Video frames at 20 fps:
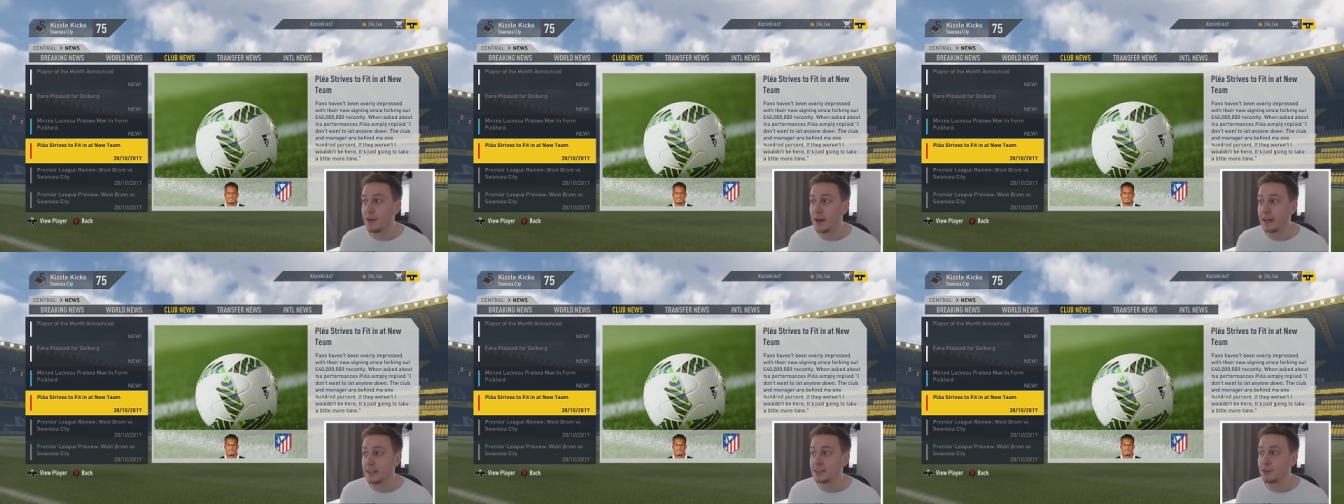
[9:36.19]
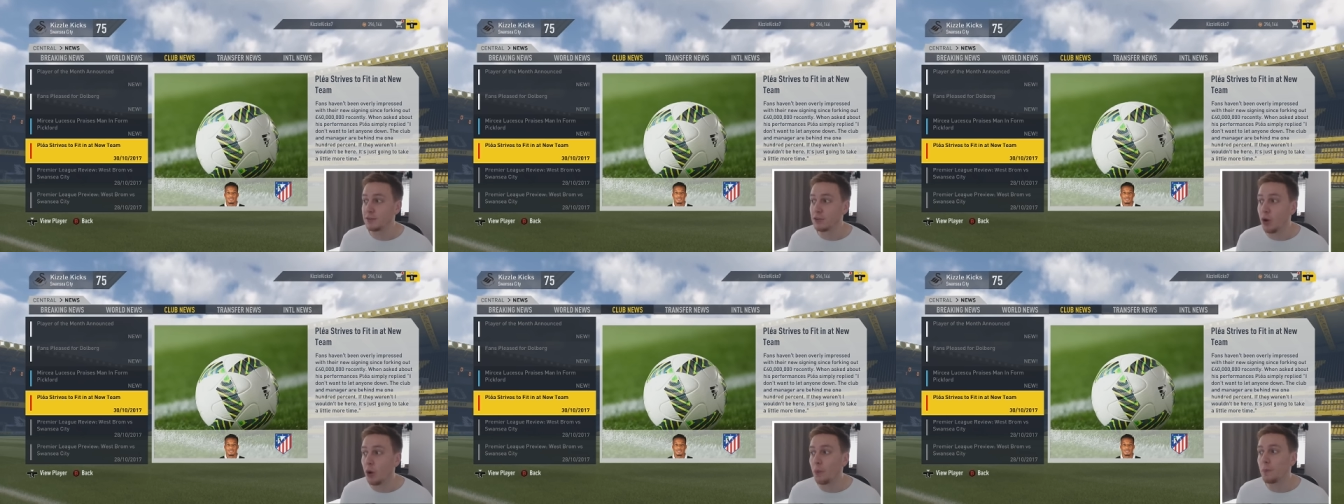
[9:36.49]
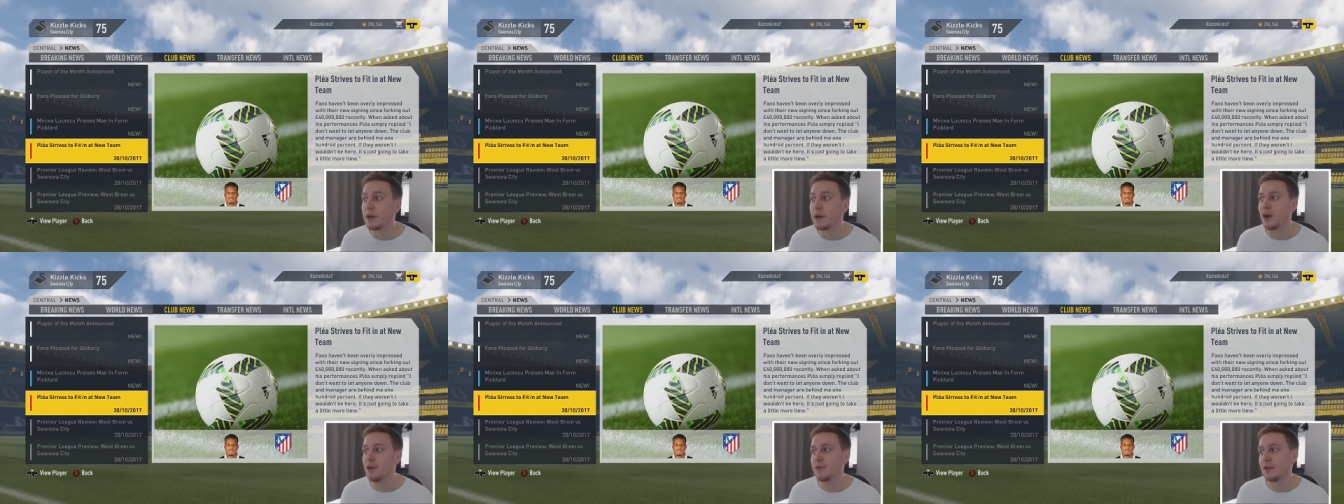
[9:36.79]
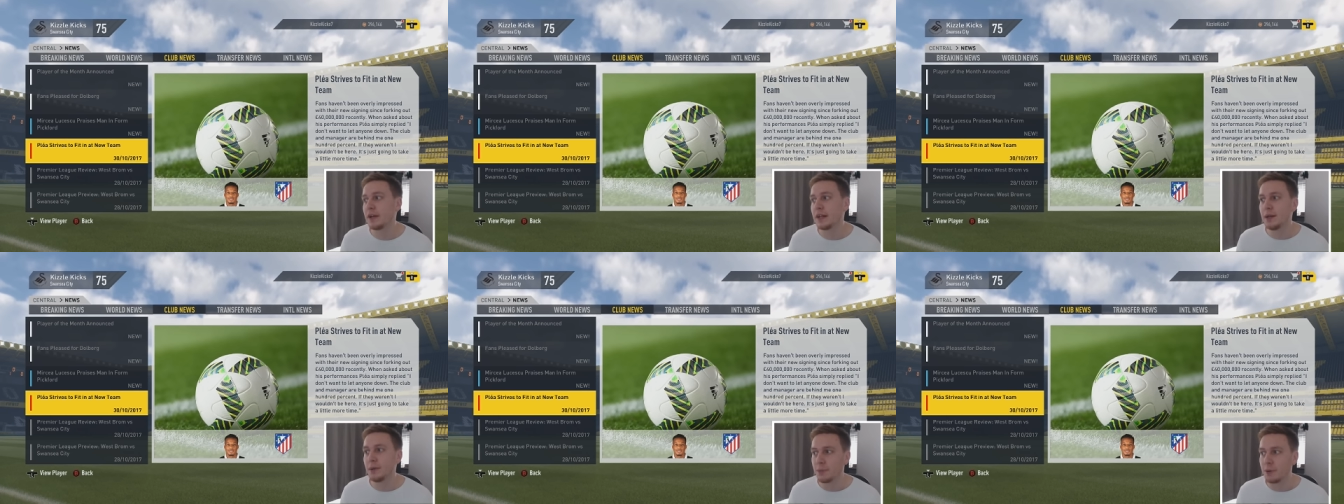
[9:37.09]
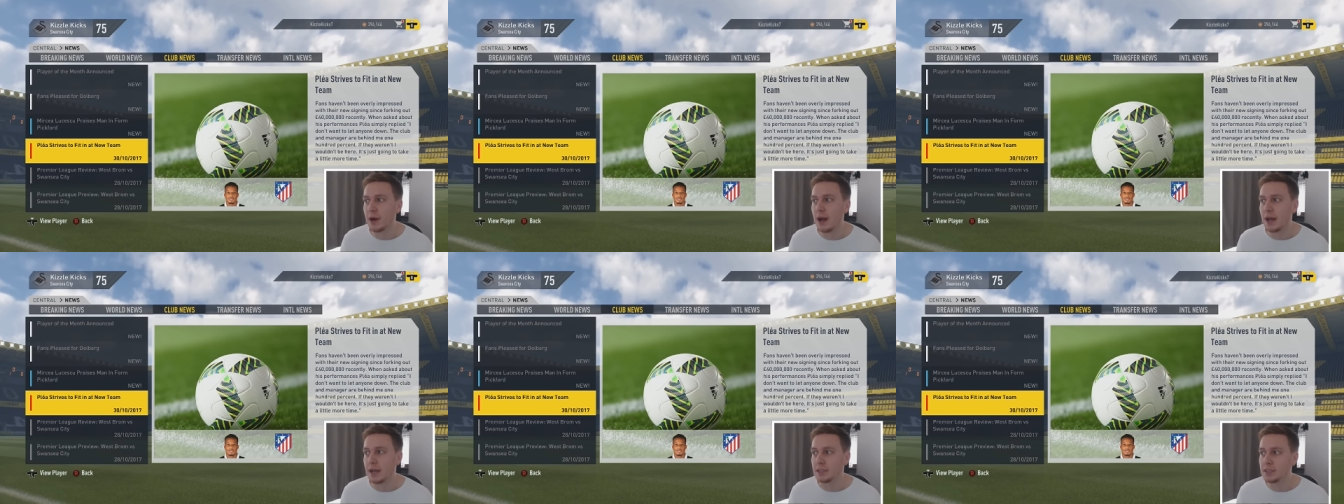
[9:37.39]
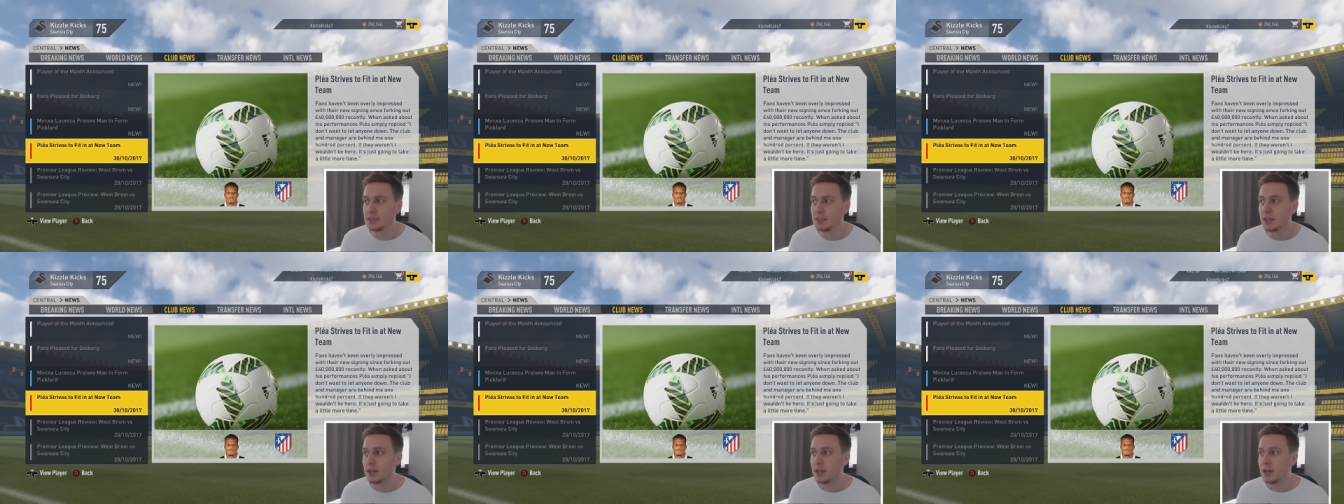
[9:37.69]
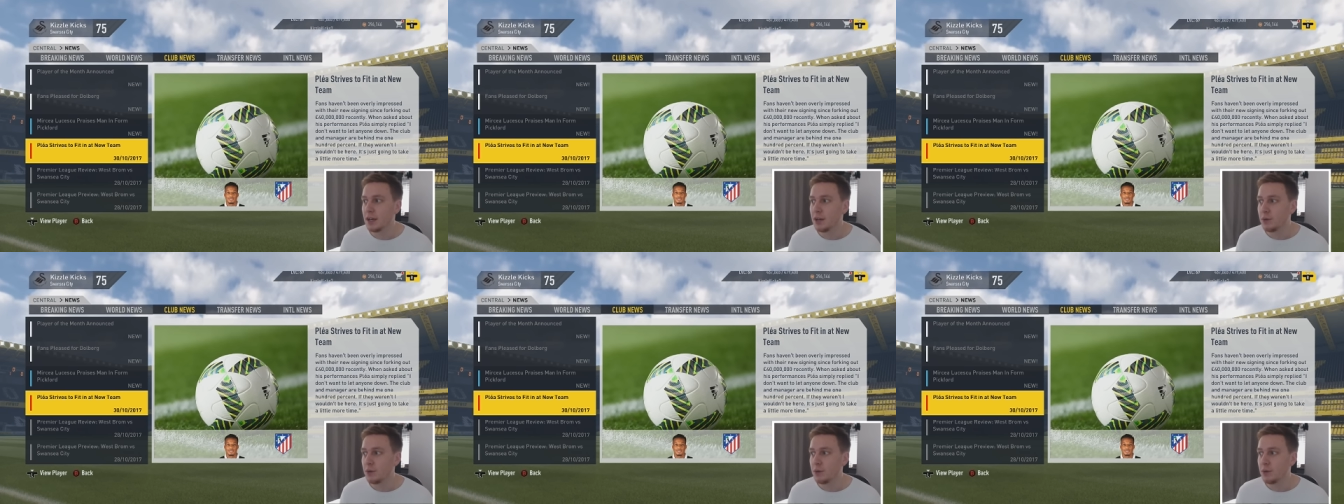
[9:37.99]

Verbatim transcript: Fans have not been overly impressed